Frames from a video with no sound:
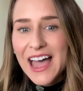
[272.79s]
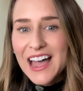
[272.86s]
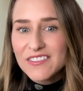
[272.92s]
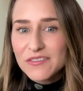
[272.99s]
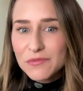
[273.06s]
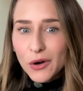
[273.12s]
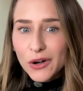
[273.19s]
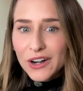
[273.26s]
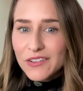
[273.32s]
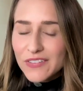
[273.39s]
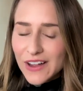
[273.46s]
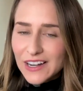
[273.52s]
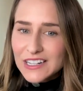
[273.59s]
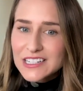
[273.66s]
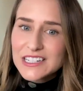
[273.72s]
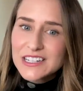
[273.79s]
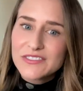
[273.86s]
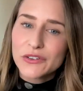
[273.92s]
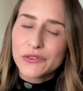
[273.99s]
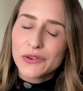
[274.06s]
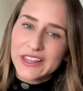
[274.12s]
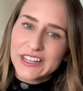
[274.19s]
have more effective
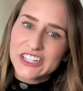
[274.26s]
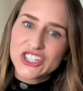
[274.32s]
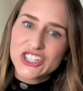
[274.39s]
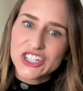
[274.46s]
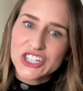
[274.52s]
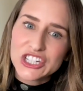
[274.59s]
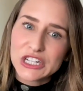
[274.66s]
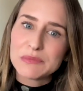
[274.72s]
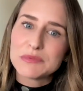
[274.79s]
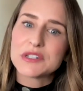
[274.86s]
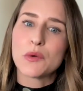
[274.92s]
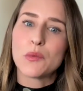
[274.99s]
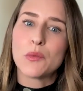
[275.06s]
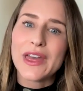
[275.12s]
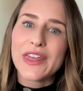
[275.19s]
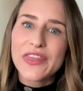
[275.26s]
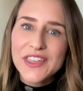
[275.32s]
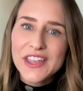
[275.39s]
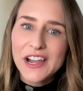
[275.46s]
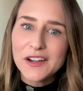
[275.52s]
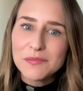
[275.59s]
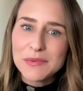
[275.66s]
relationships with
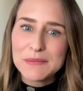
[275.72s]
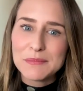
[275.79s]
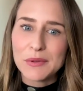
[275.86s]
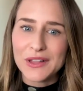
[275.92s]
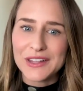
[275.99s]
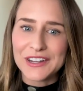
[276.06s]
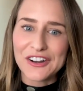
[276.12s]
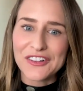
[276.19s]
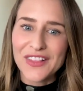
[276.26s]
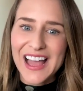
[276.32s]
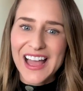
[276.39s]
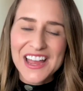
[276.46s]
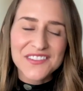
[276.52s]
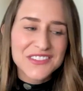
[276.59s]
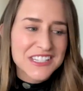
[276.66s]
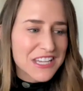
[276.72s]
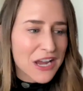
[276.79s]
the young people in our lives.